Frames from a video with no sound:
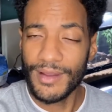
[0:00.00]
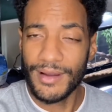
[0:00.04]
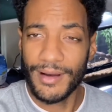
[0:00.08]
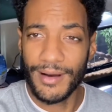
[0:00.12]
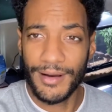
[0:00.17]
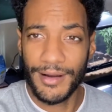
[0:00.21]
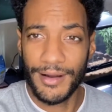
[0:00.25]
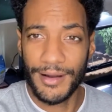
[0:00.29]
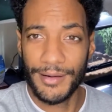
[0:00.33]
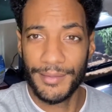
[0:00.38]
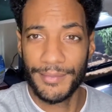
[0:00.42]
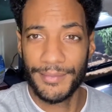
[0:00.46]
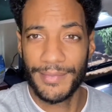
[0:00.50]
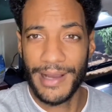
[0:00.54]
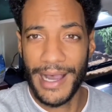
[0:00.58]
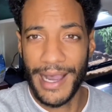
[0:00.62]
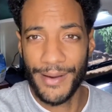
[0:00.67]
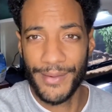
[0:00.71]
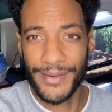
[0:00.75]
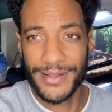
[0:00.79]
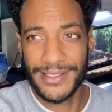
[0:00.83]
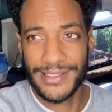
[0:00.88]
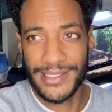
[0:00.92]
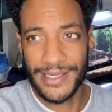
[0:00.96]

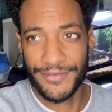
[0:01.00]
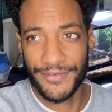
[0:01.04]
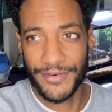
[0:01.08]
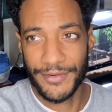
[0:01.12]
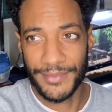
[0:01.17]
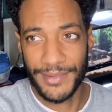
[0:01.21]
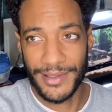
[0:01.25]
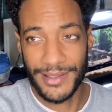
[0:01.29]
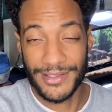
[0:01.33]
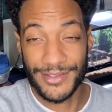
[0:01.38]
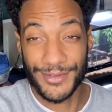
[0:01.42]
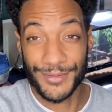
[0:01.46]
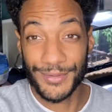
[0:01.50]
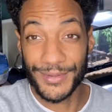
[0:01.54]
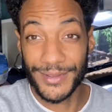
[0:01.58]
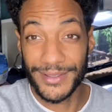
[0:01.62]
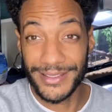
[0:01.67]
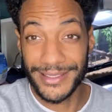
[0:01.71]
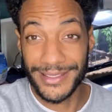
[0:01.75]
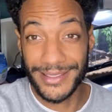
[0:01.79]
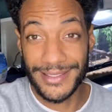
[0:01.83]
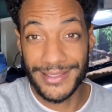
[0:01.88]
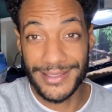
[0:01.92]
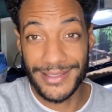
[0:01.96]
I would say for me, it's
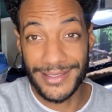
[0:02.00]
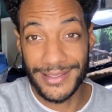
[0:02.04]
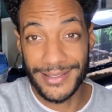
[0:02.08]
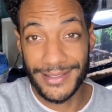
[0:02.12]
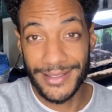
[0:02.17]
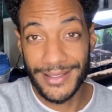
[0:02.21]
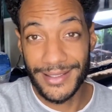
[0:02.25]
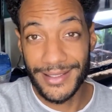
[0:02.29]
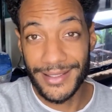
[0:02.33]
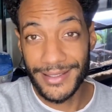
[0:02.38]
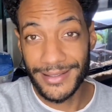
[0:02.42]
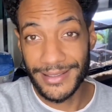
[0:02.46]
really easy